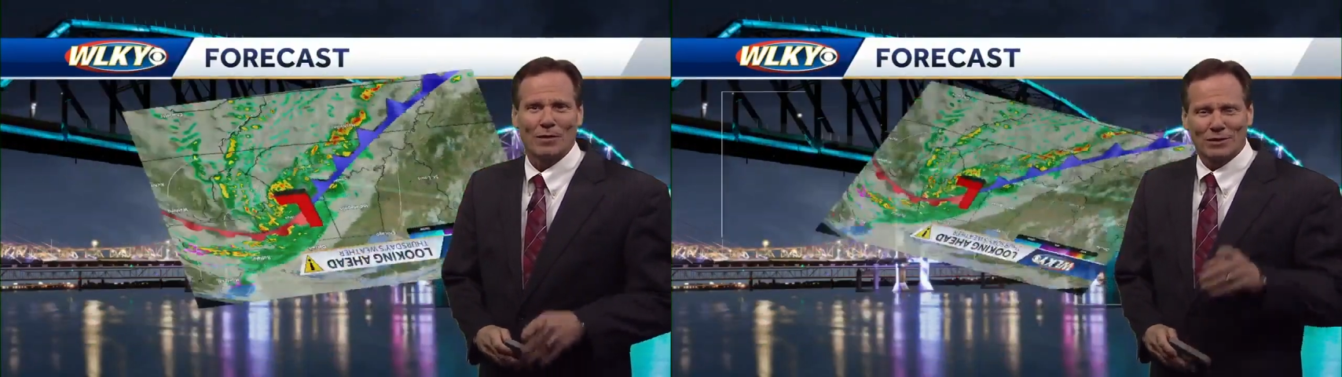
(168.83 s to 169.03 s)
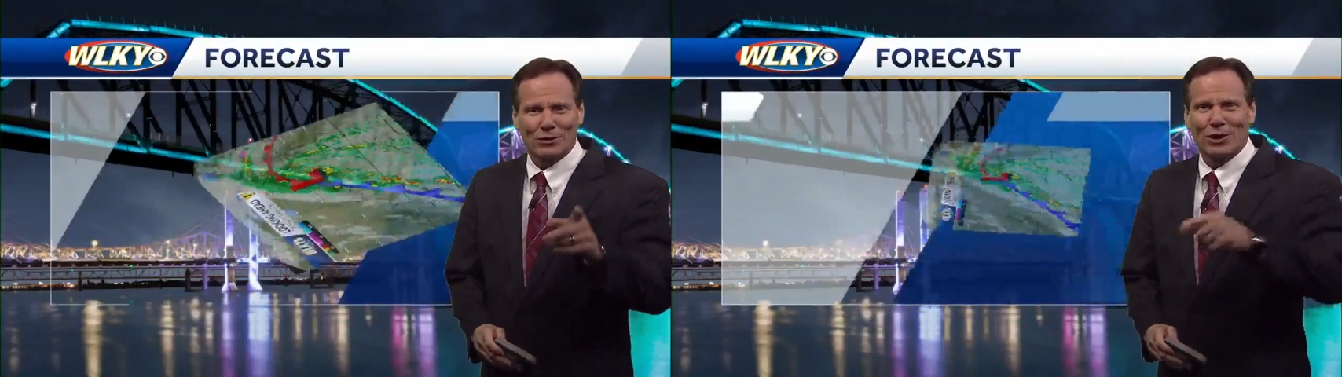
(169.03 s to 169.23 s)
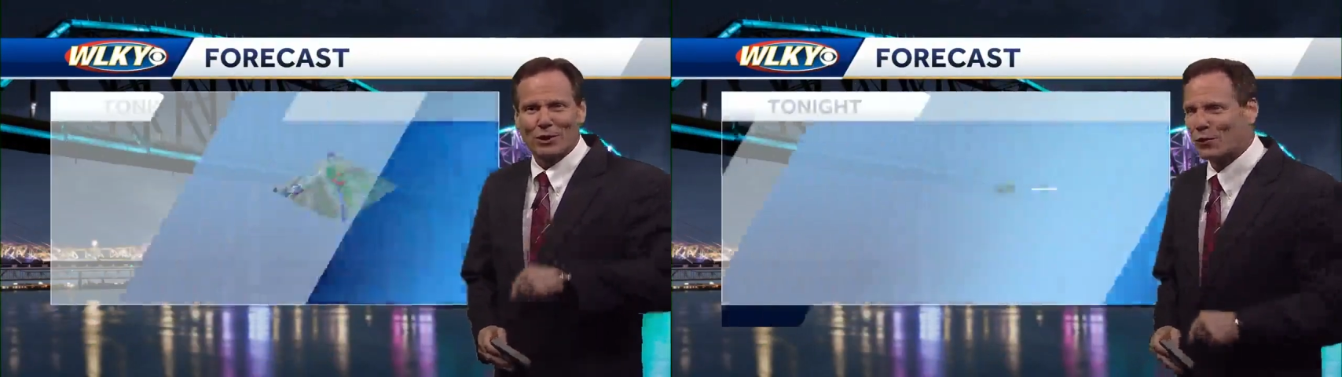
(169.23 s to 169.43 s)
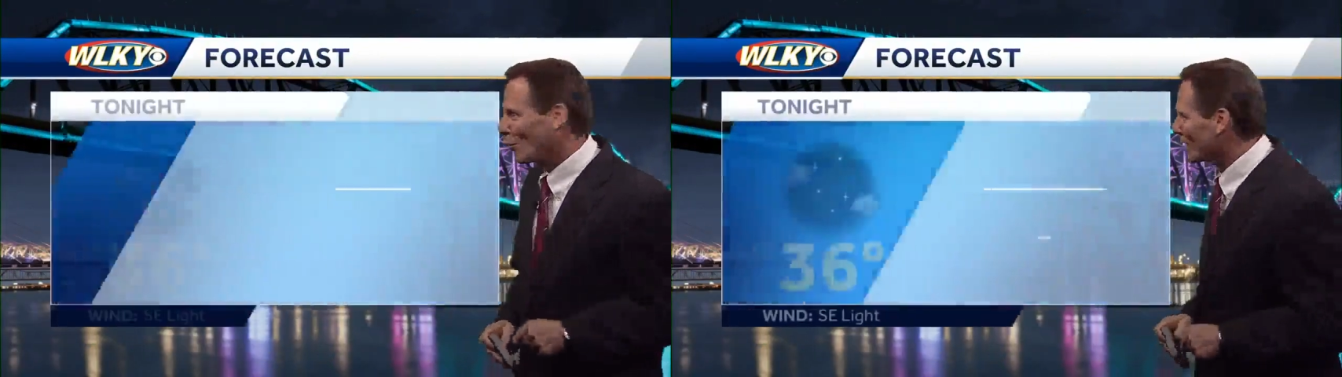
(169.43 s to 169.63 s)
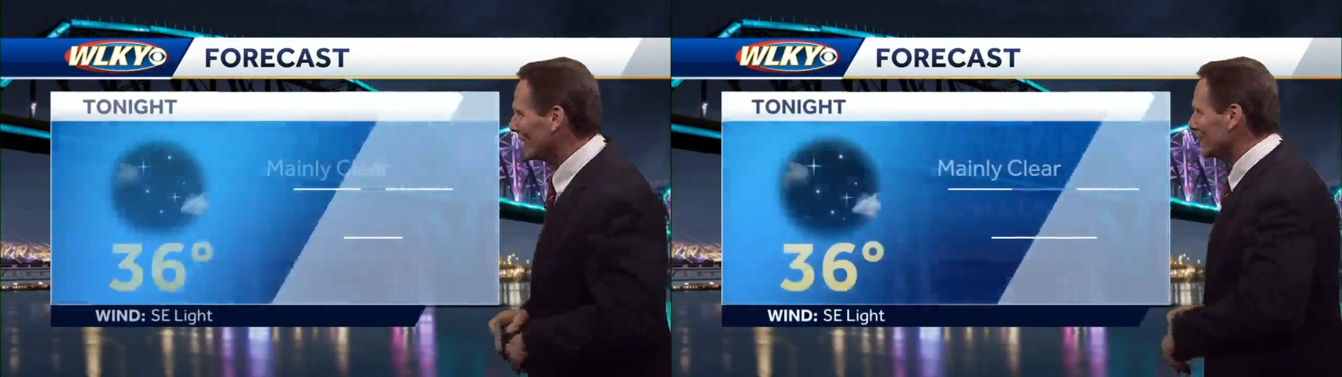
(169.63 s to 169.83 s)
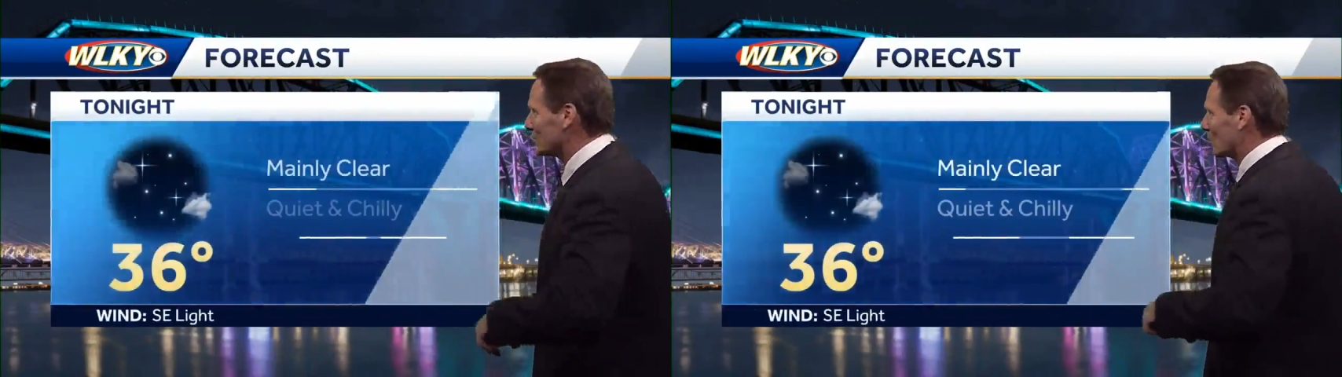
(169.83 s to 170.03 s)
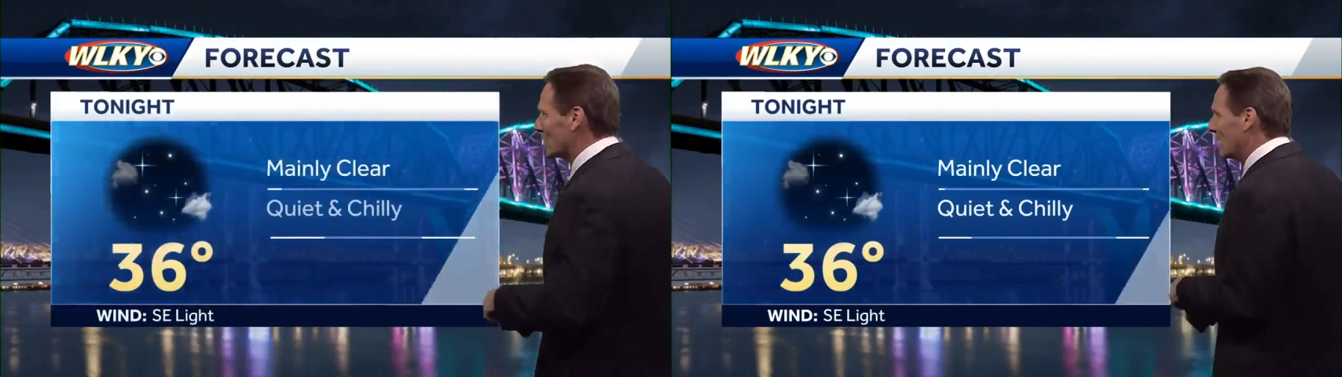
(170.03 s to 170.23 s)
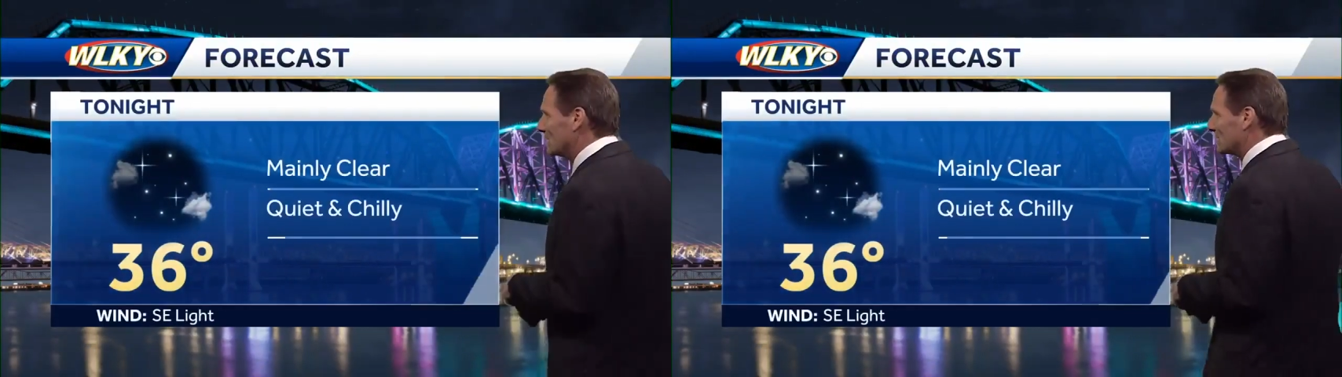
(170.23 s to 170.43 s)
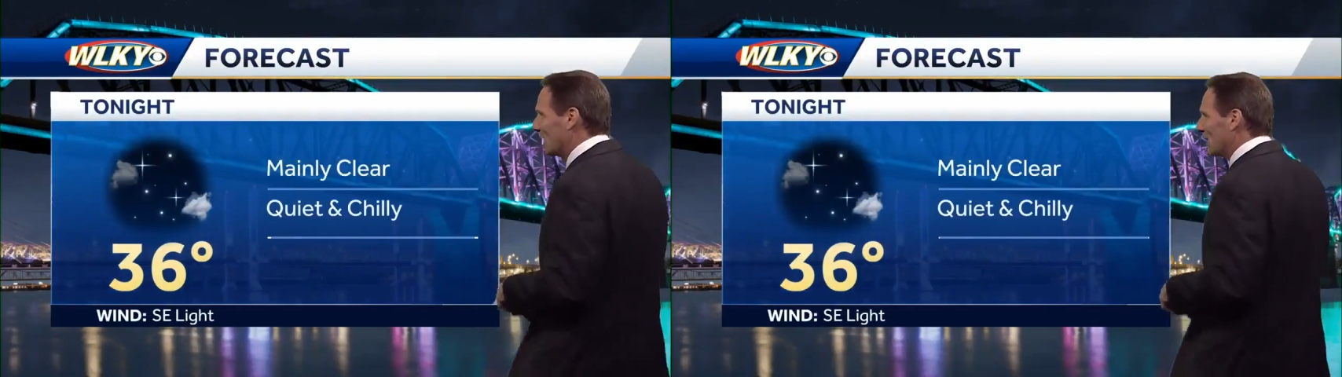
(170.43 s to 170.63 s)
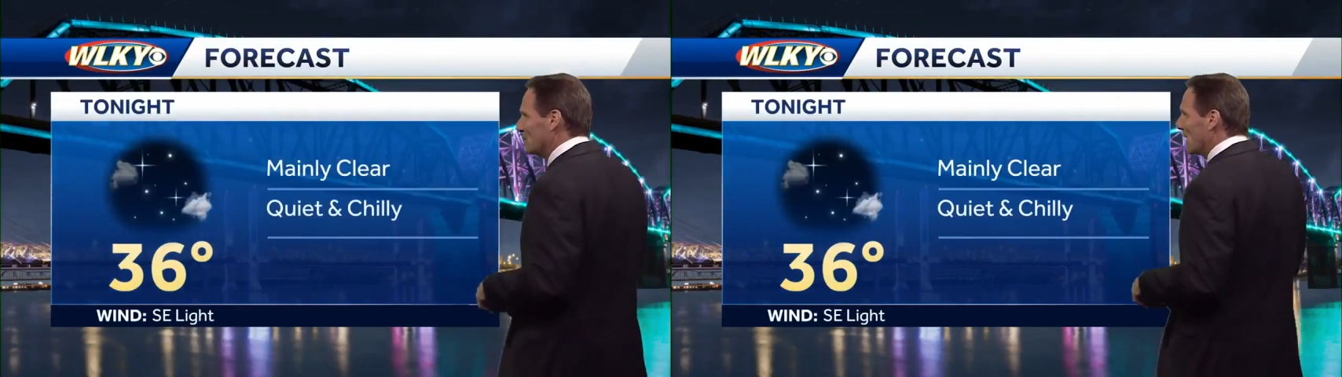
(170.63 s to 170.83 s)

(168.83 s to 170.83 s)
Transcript: Let's check your forecast. Overnight tonight,